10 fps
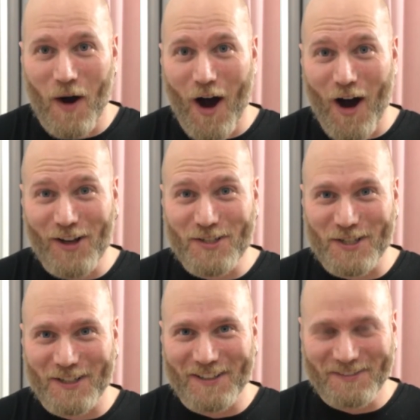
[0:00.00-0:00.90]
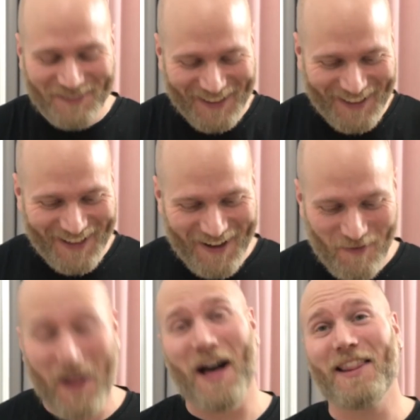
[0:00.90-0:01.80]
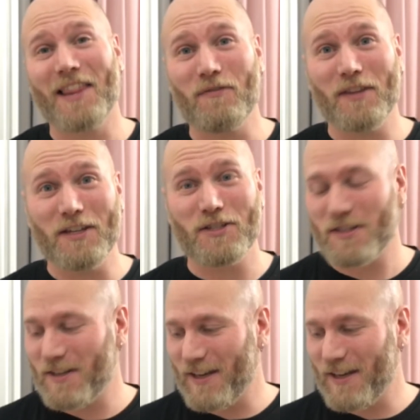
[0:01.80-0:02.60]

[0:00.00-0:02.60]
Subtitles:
Awesome! Well, I love this.